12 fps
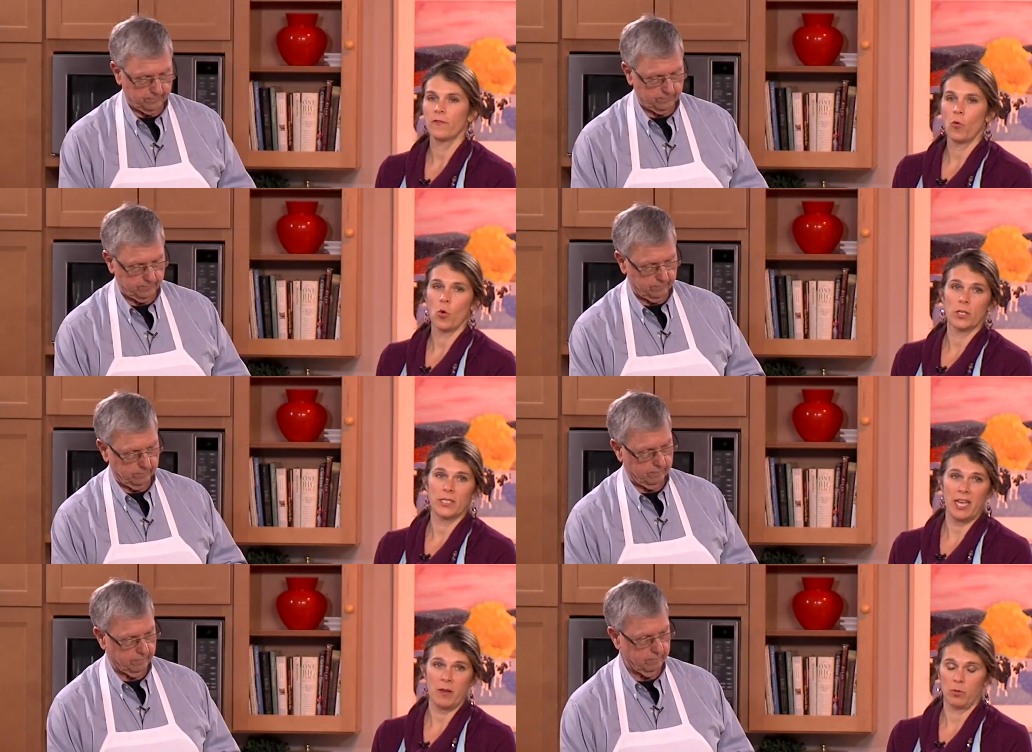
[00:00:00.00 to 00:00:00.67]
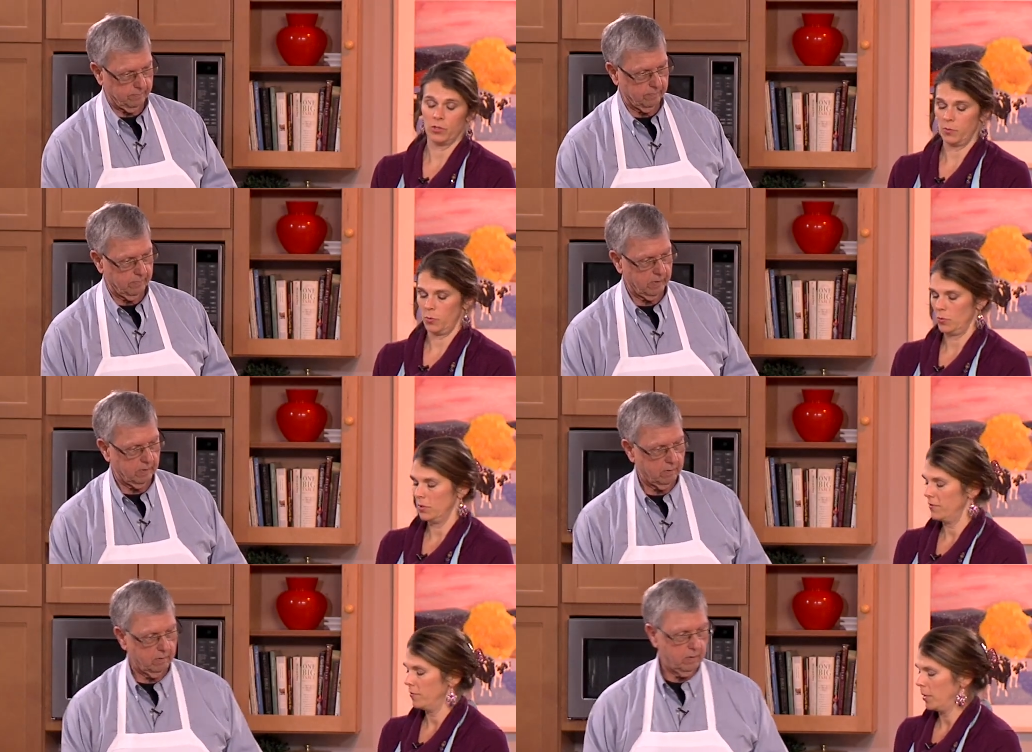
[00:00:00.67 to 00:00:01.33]
Speaker 1: four
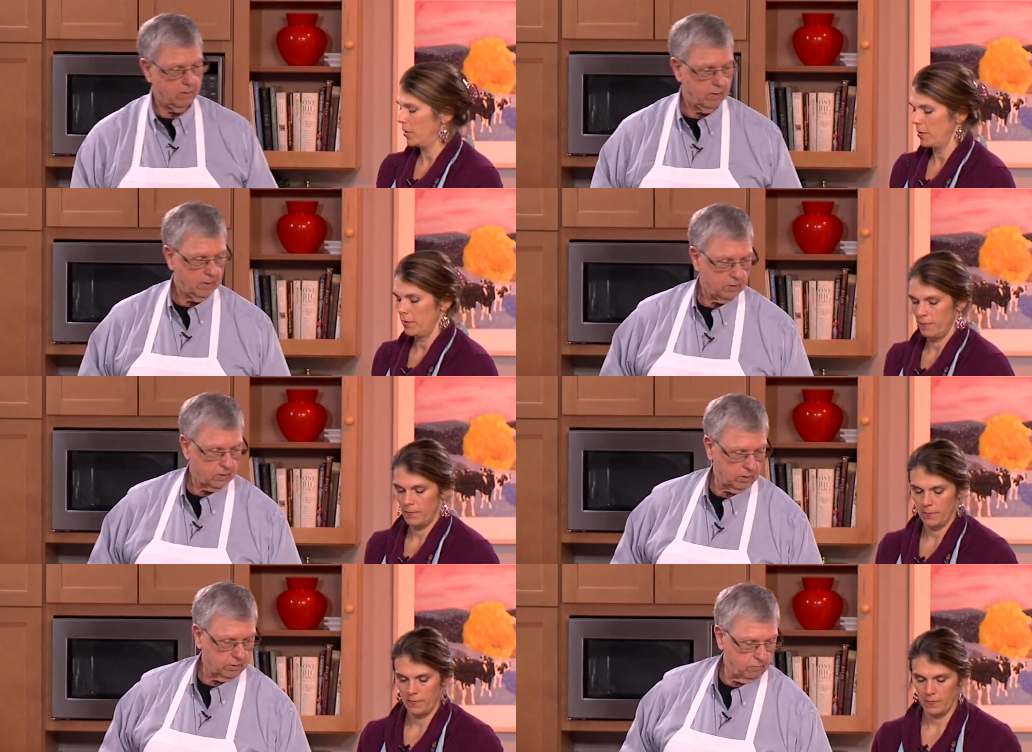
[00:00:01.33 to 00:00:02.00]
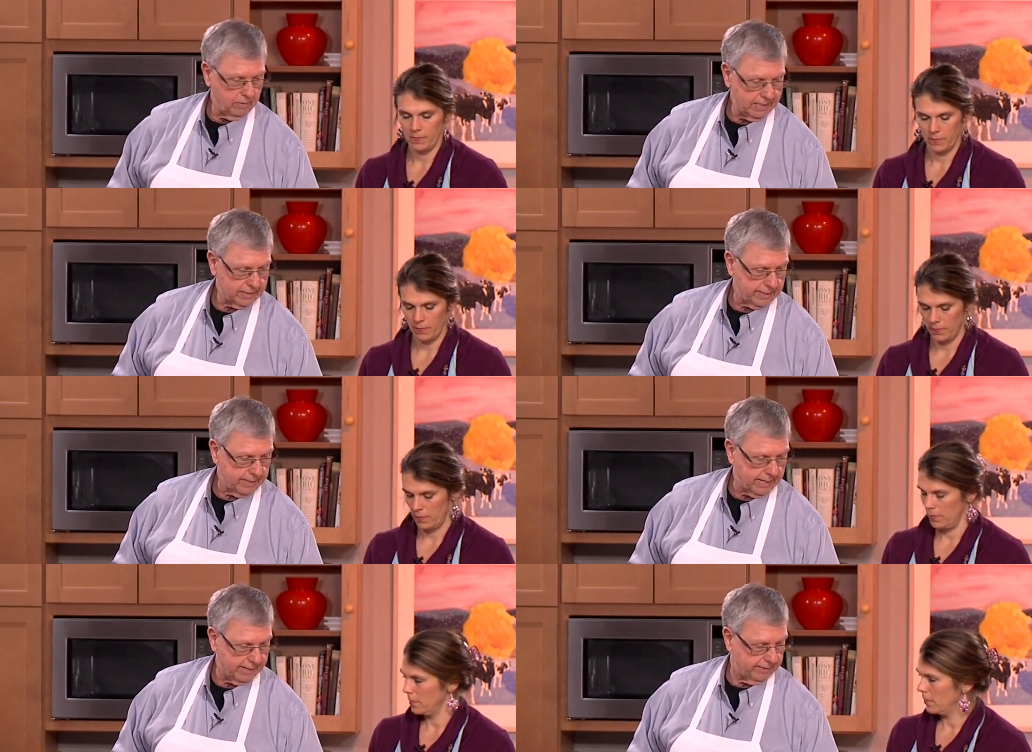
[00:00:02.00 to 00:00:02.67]
tablespoons of butter.
Speaker 2: So the reason
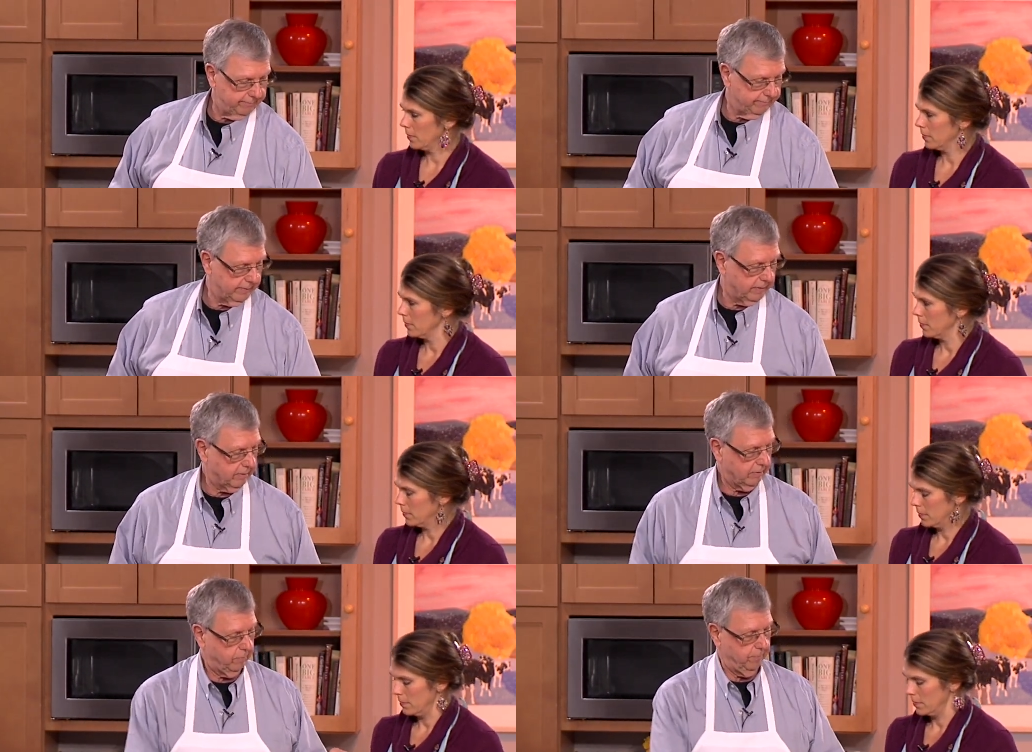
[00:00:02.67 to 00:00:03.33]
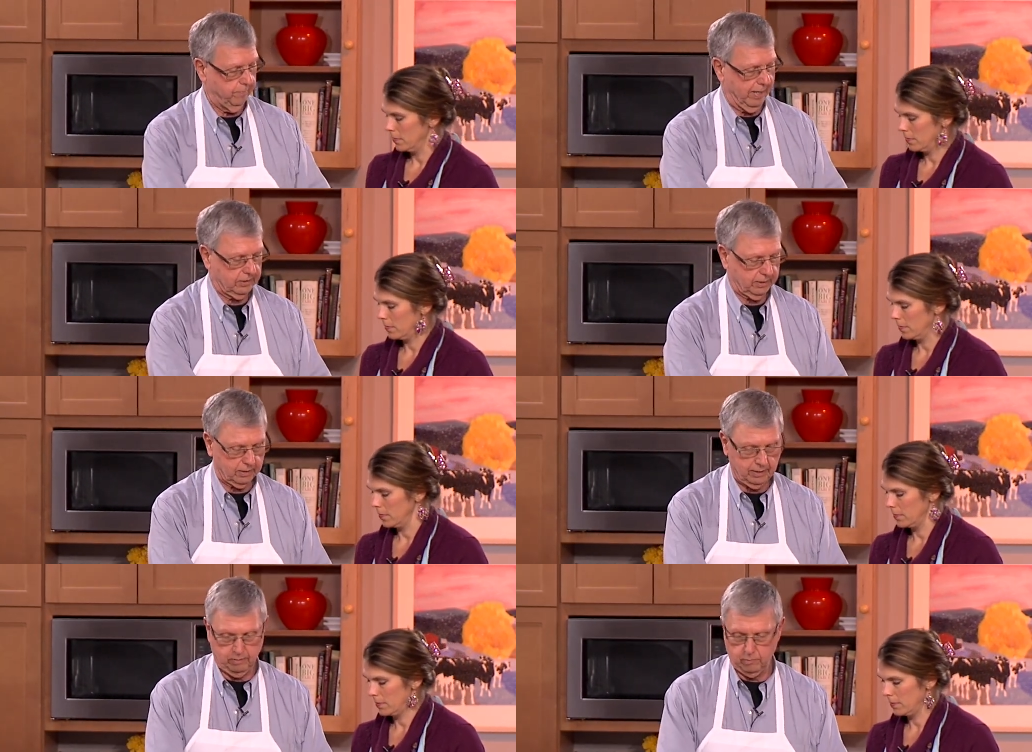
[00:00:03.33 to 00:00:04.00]
I, uh,
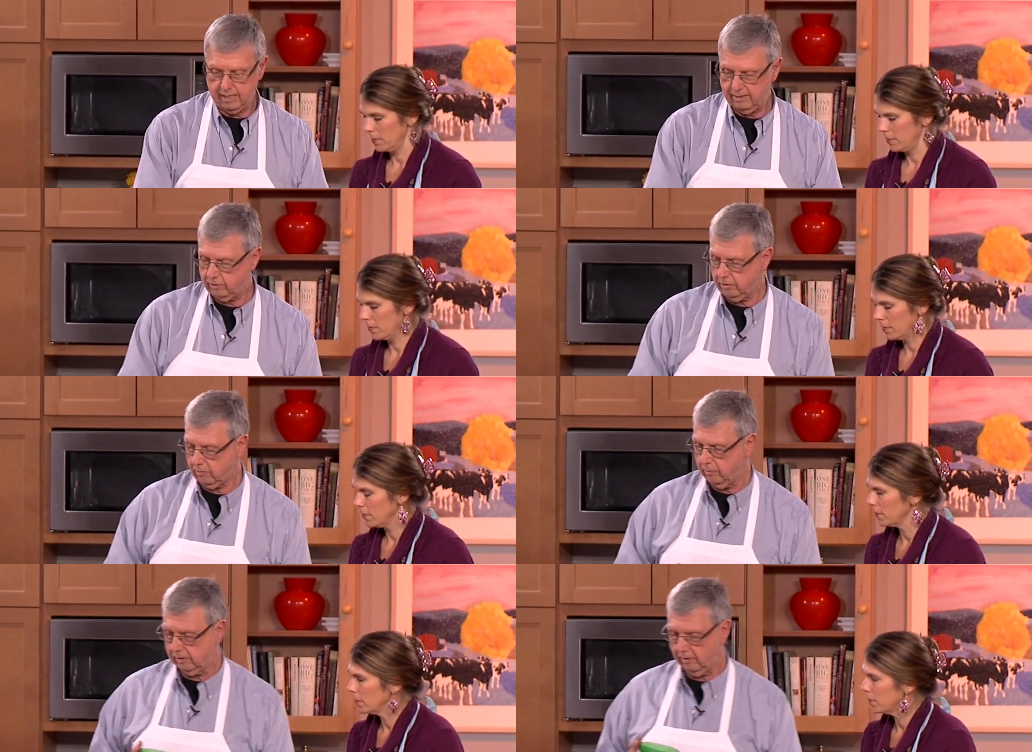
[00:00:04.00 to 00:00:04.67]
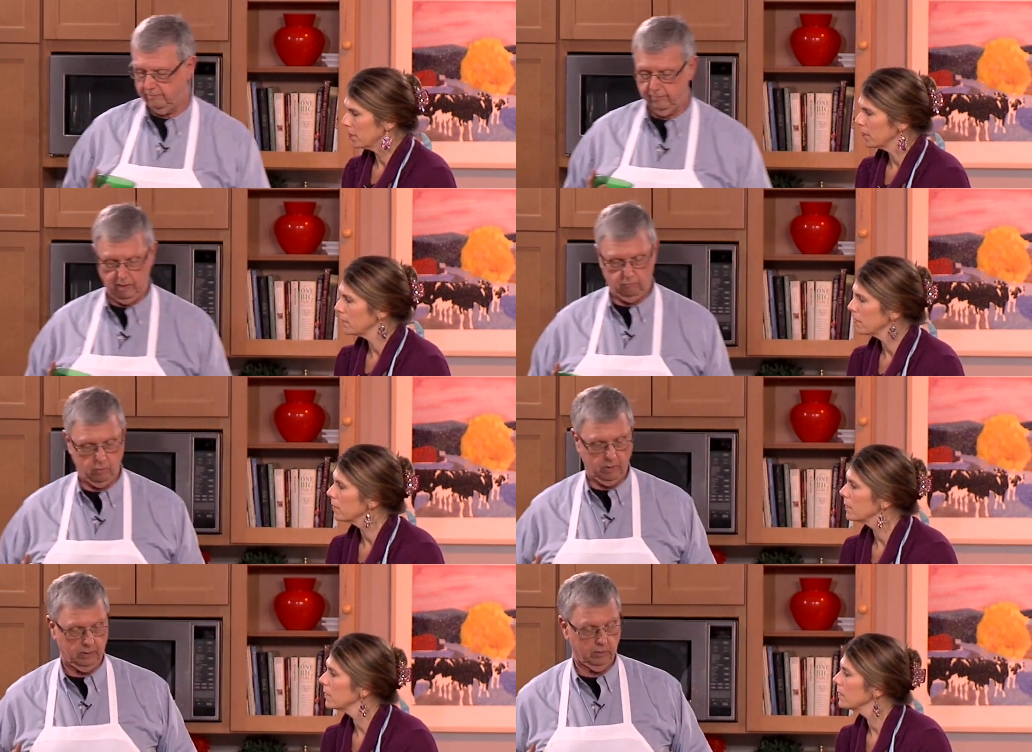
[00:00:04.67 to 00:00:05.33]
basically what I took was a, a,
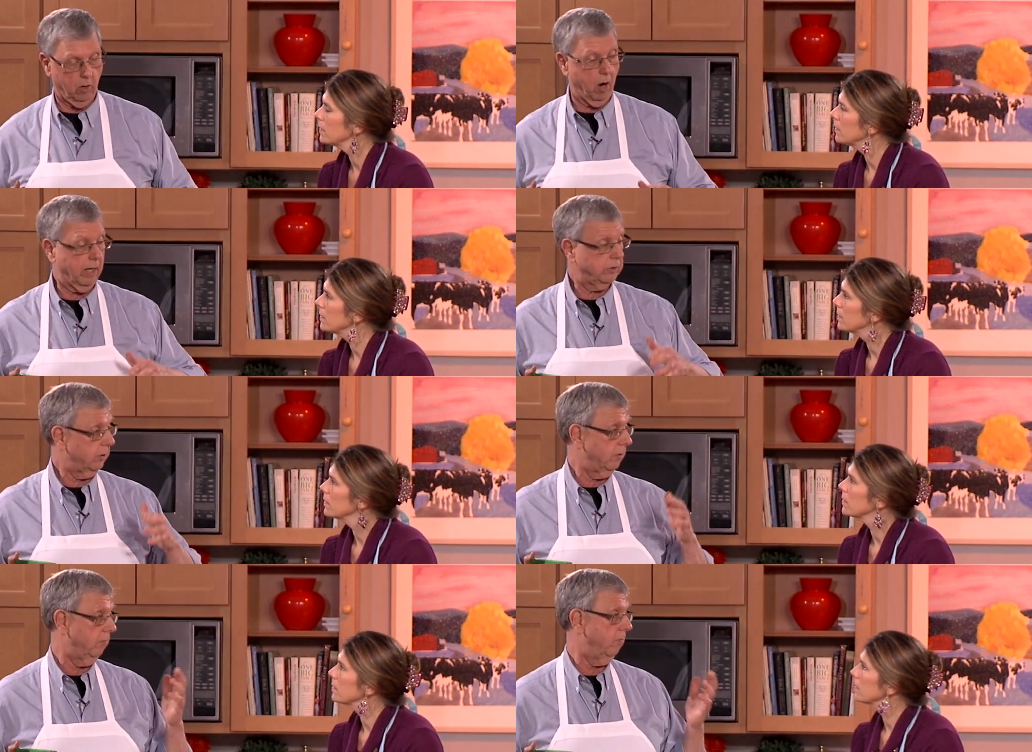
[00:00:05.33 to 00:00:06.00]
a larger